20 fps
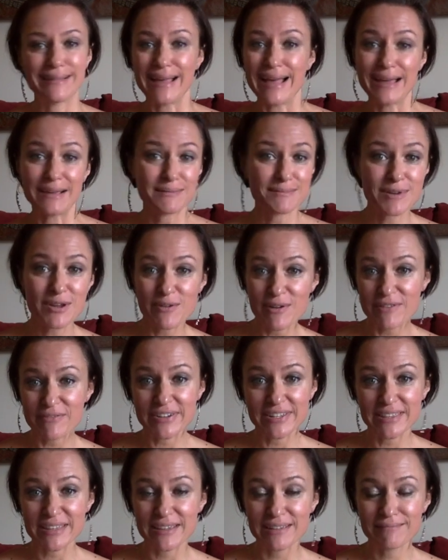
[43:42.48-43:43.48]
I don't know
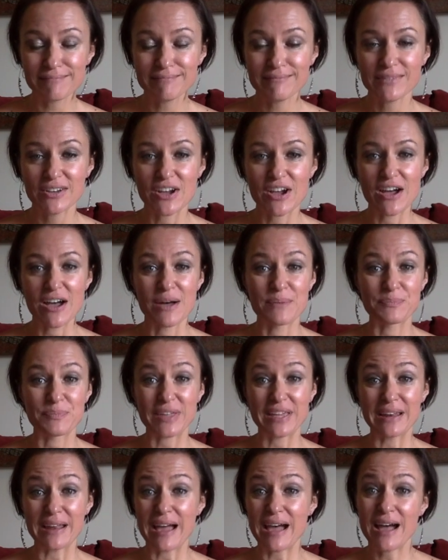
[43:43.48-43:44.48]
everything,
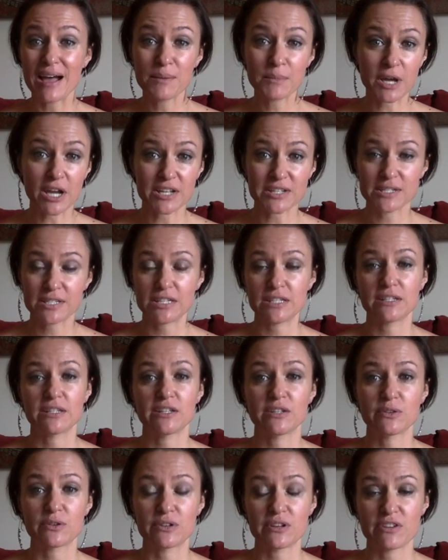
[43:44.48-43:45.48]
and I'm
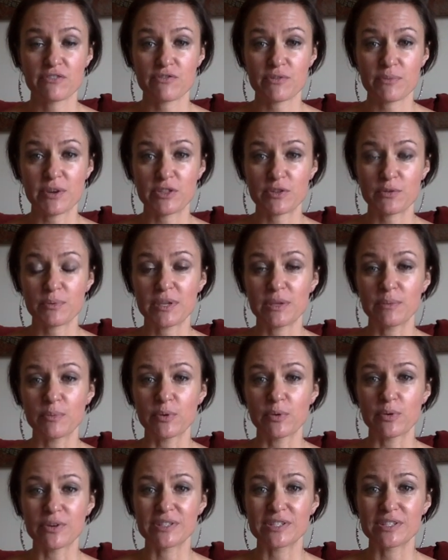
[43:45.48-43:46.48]
constantly learning from other
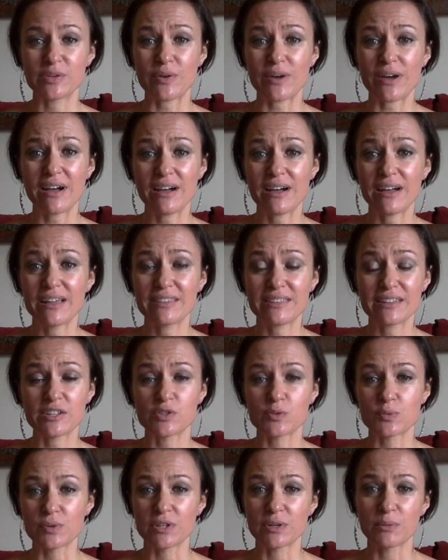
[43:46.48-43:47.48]
people. And so I think
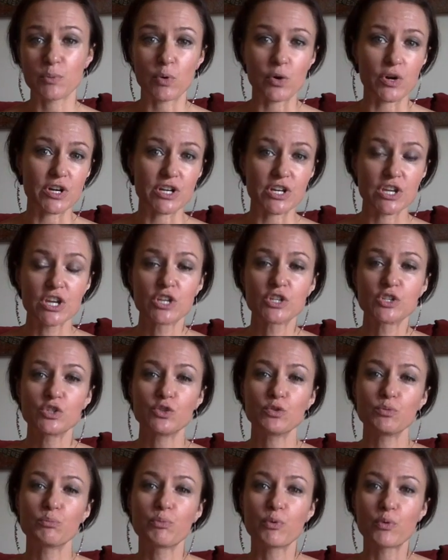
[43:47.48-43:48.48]
it's really important
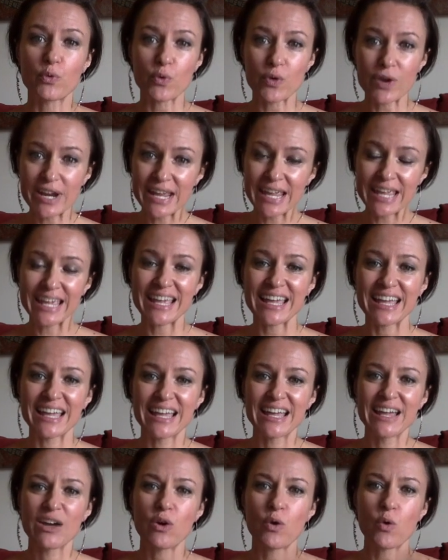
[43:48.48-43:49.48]
to bring
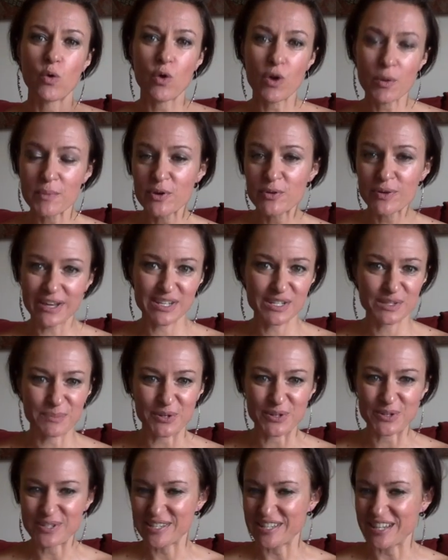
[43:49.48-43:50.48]
hormone
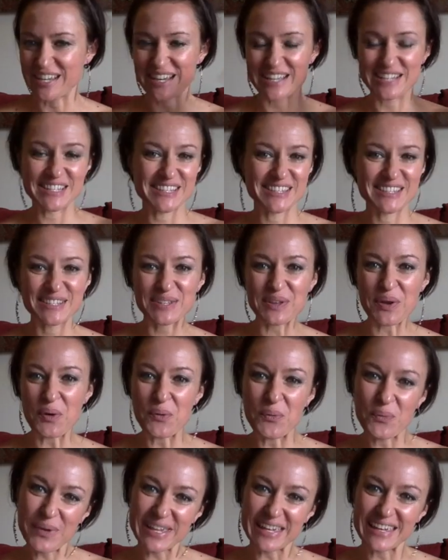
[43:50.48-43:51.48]
experts, like I did this
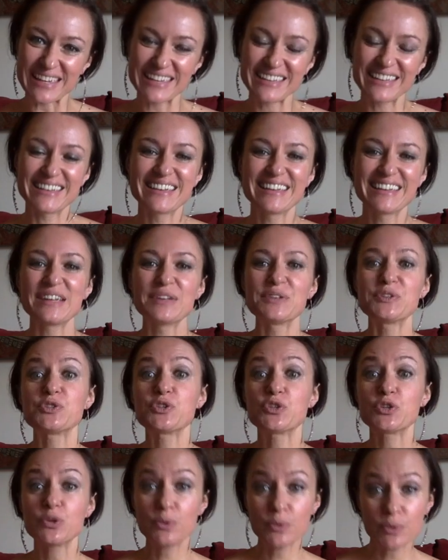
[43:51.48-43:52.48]
whole week,
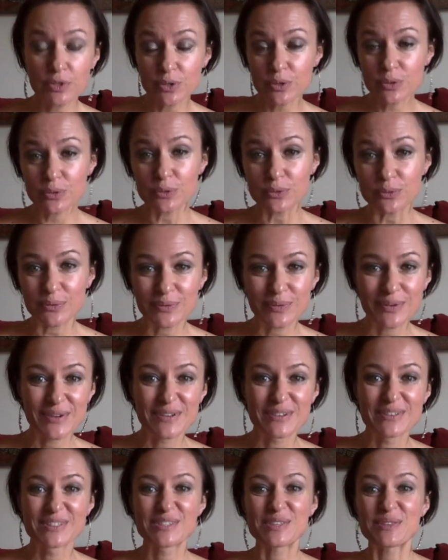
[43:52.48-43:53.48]
to you
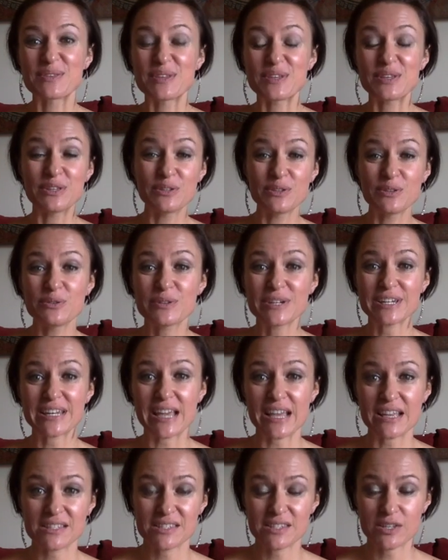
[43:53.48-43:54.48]
so that you can
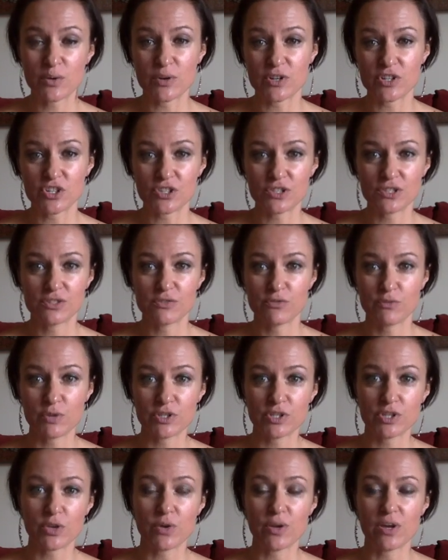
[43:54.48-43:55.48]
ask the questions of
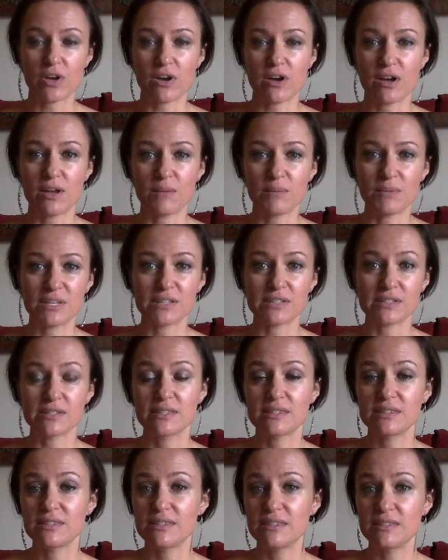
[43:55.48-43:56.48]
what's going on, because
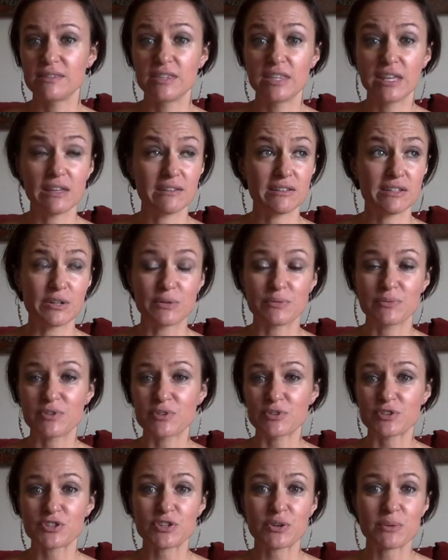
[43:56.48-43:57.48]

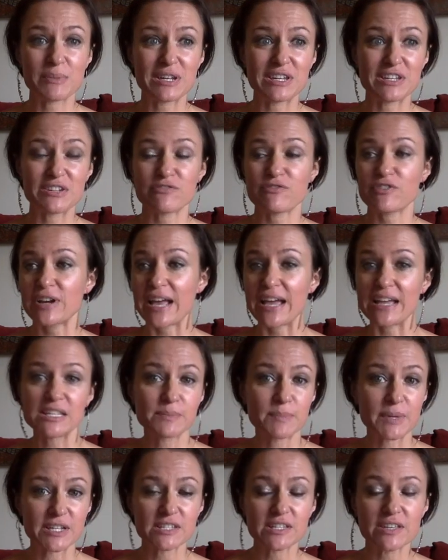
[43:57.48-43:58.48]
there's so many different
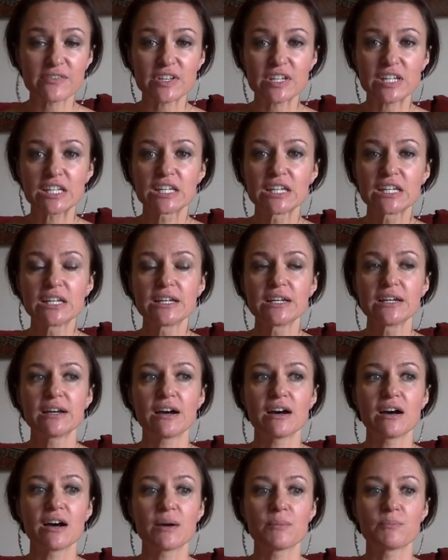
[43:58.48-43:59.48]
aspects of it,
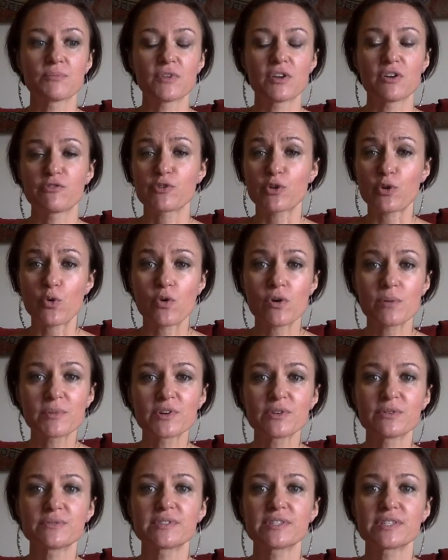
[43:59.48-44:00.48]
of your
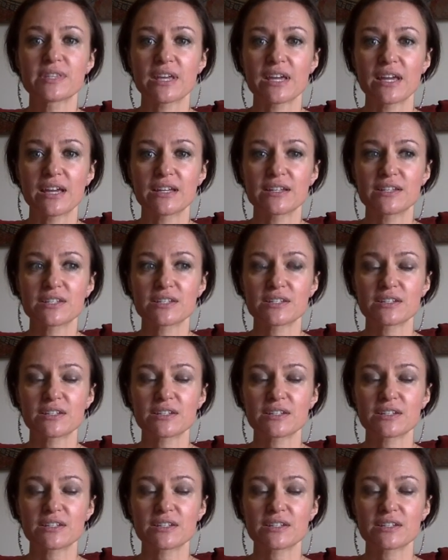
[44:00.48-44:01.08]
hormones, that